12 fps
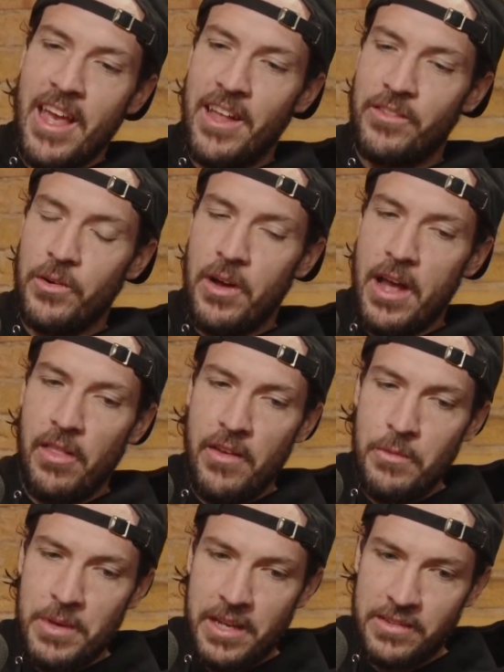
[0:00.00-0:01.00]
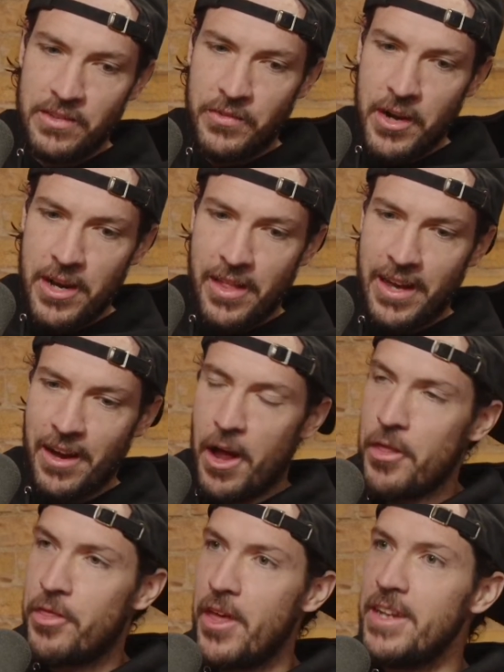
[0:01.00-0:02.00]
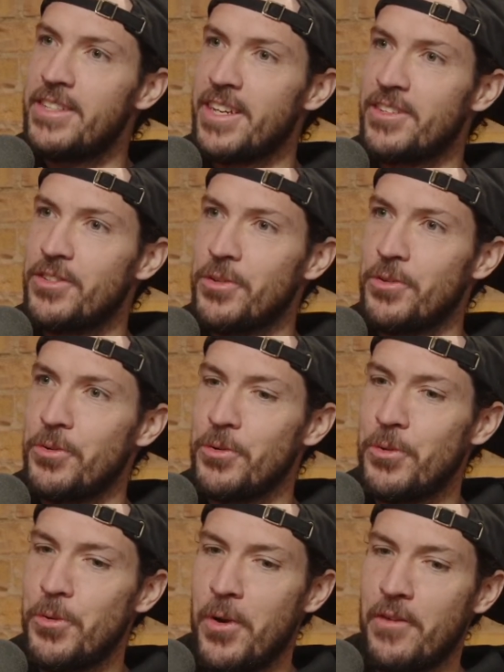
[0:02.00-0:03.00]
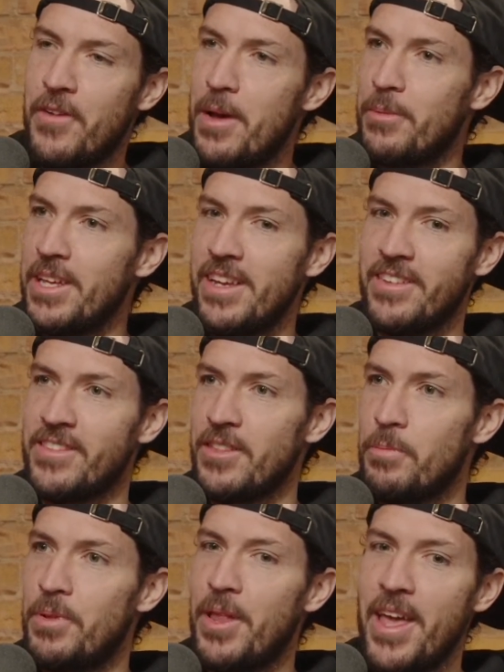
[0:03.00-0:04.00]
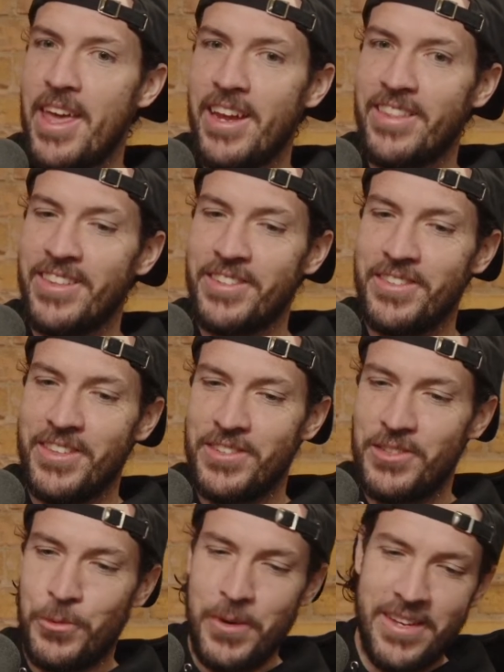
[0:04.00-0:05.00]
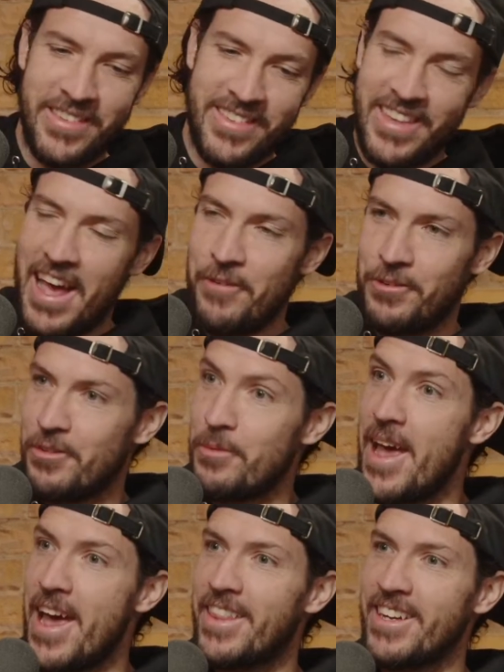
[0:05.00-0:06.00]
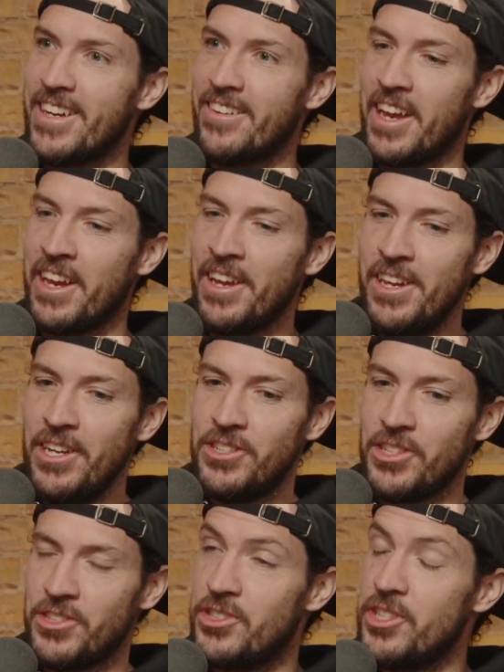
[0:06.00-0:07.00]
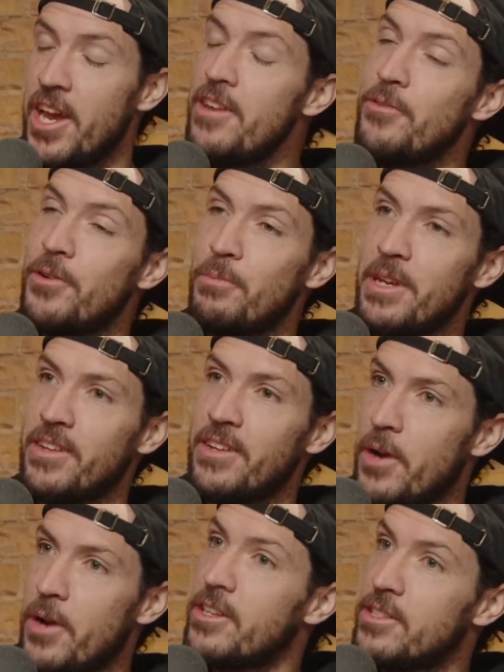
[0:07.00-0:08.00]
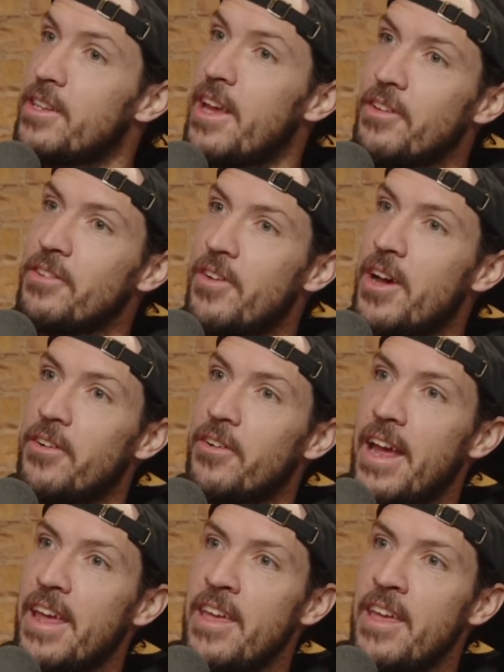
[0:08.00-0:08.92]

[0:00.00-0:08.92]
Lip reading: And so I love it because it's very authentic to who our family is, and the playing and the squeals and laughter from Adley are just genuine because we're actually having fun, right?